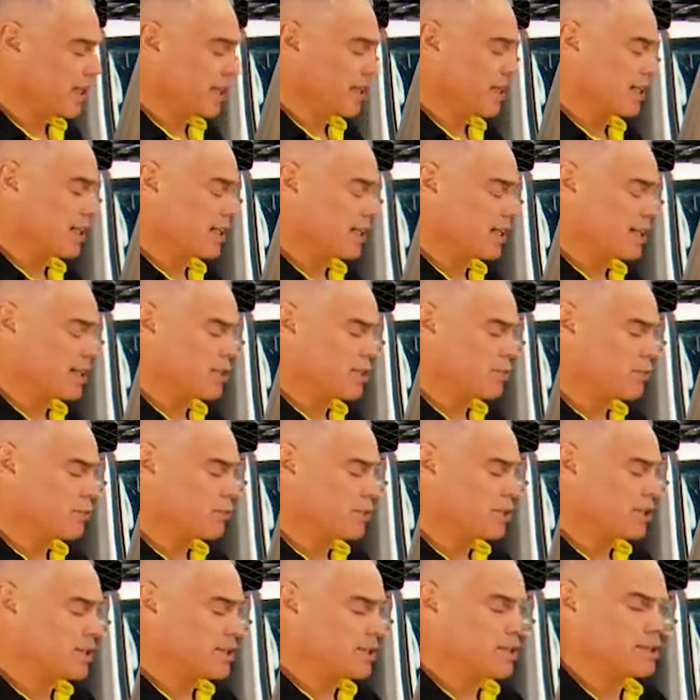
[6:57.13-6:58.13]
Okay, so
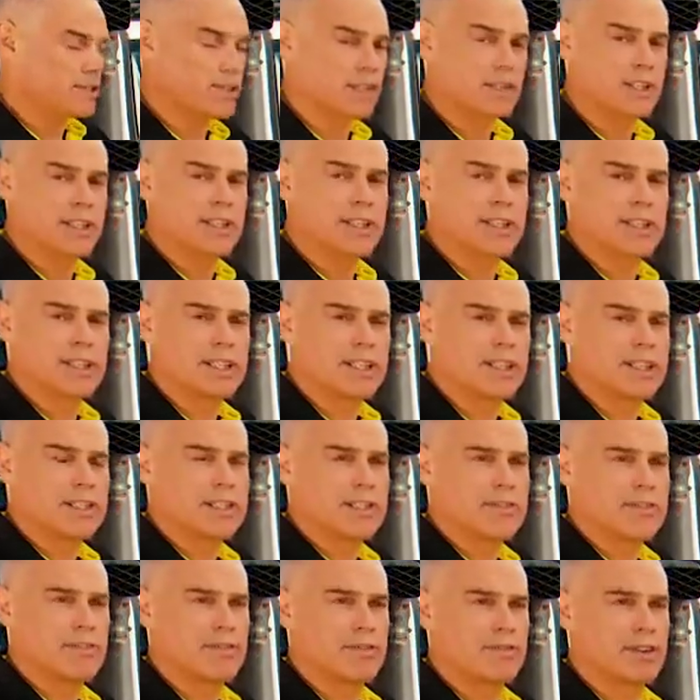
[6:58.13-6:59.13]
we designed these
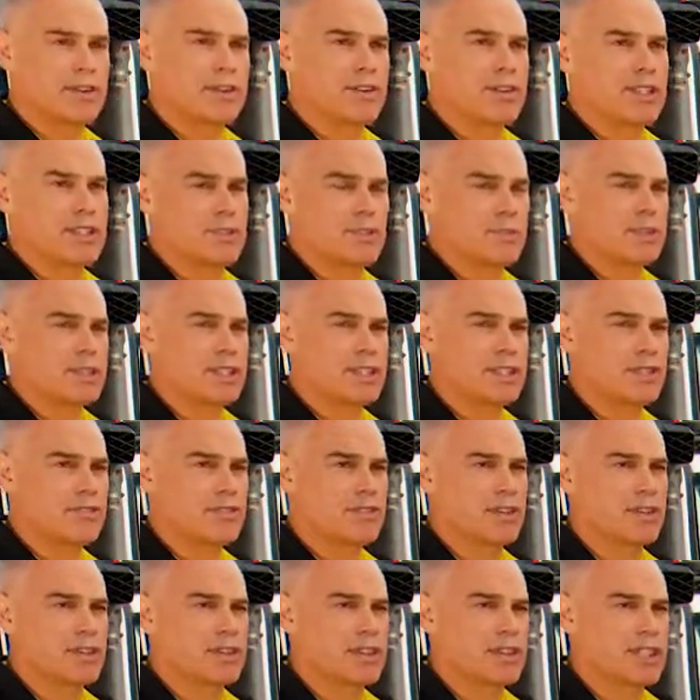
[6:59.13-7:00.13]
very
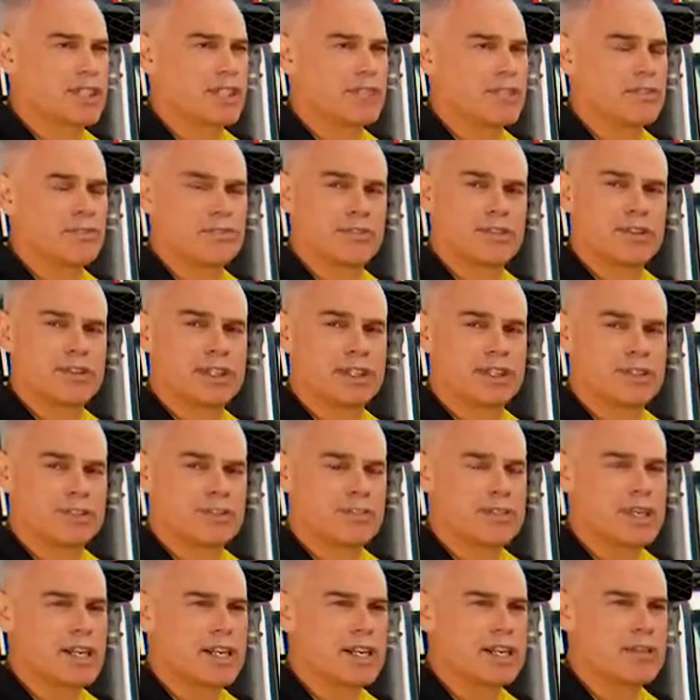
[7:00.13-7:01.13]
specifically for the
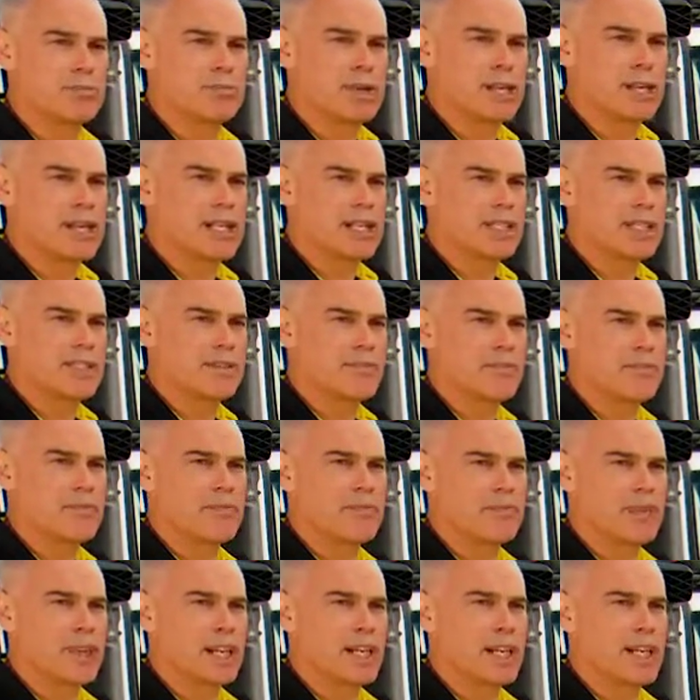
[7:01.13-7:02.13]
Australian market.
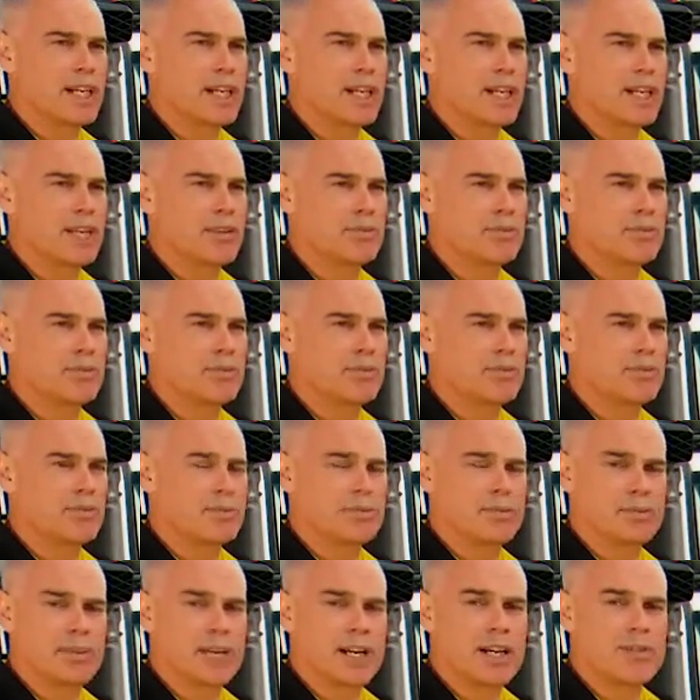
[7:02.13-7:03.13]

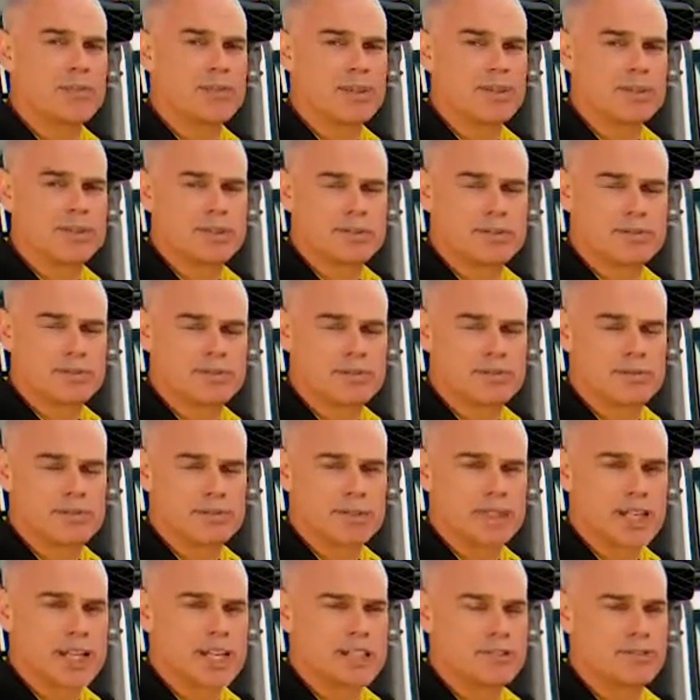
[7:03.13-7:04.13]
Over the
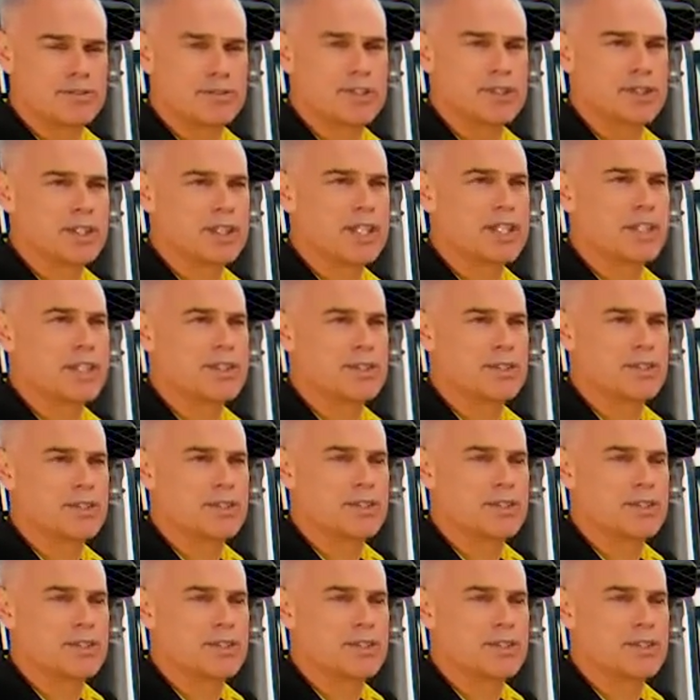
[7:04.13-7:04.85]
last few years, as